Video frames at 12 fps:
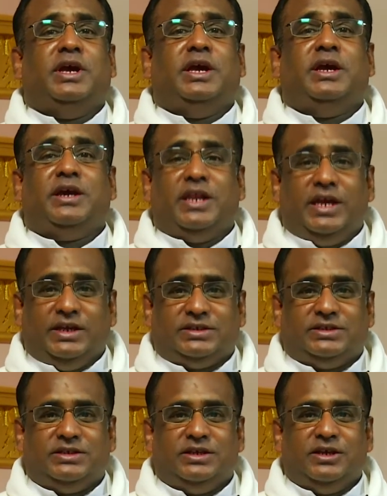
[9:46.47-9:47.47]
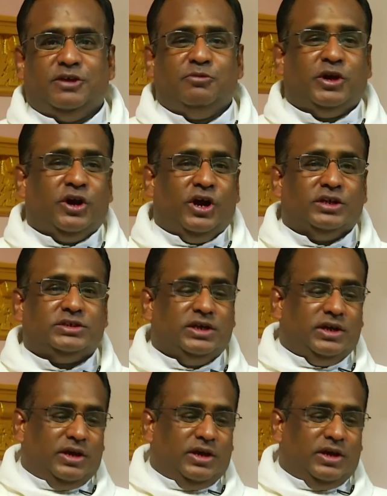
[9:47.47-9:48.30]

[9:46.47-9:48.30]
increased because